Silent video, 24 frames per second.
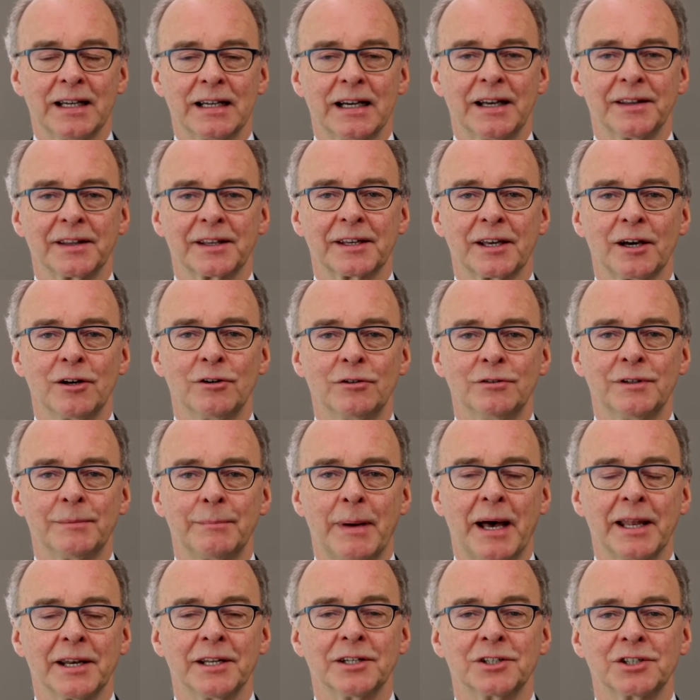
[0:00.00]
and the
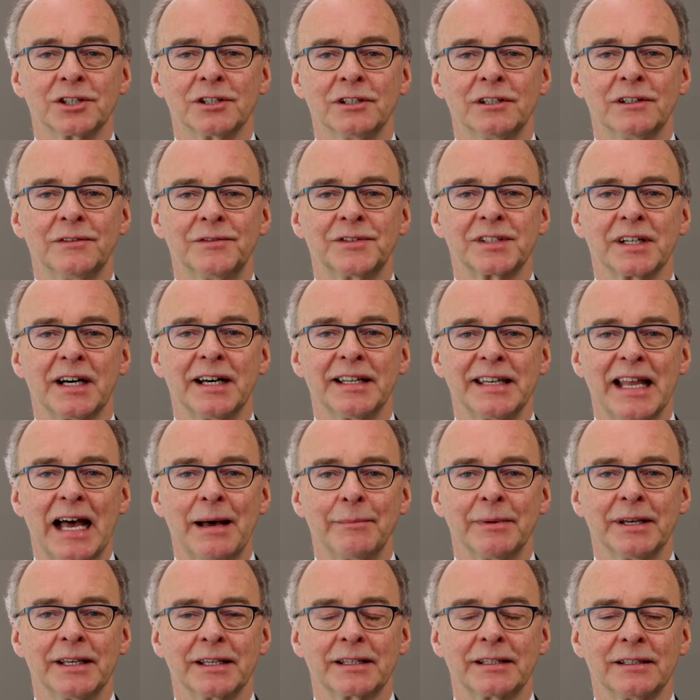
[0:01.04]
co-manager of
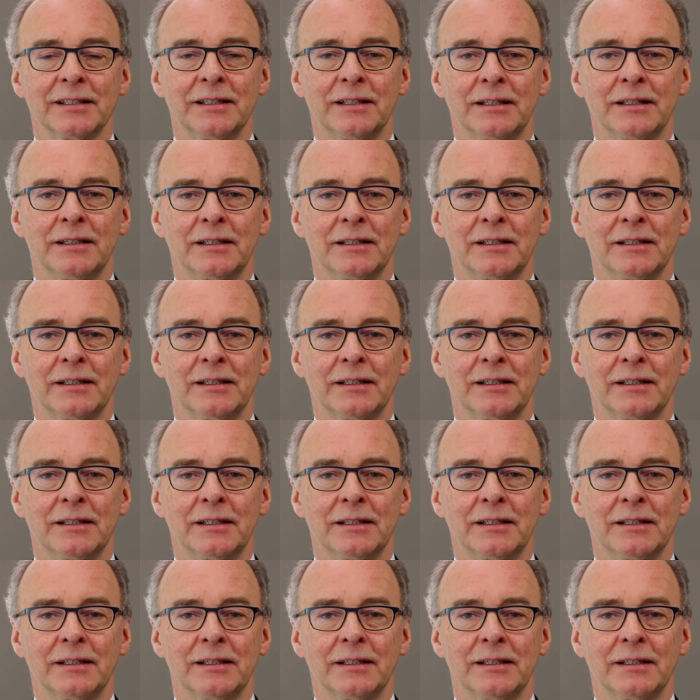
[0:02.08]
Dynamic.